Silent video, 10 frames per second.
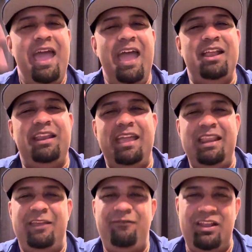And
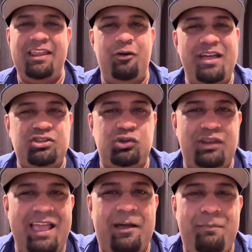any video that you
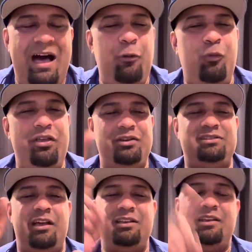like of mine, whether it's
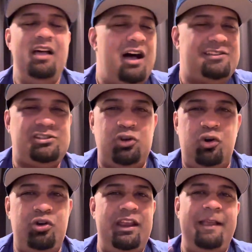a
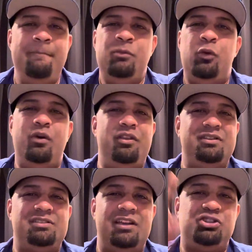story, whether
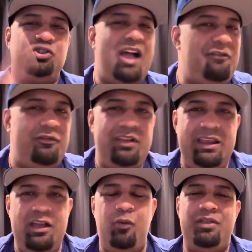it's a travel
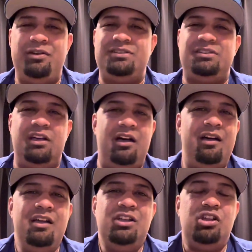video, whether it's
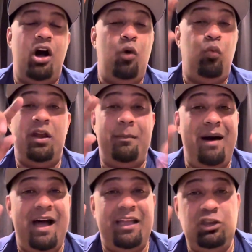one of
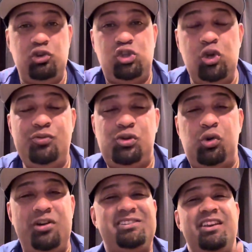my YouTube
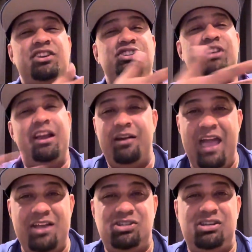shorts, share
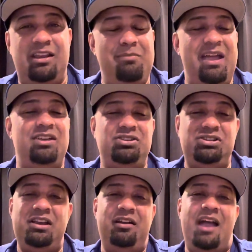that shit, man.
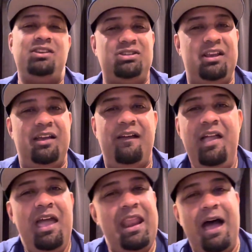Share that shit.
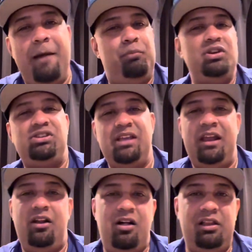And I
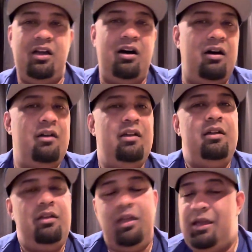appreciate all y'all.
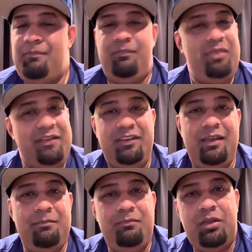And that's
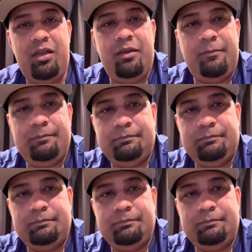it. King.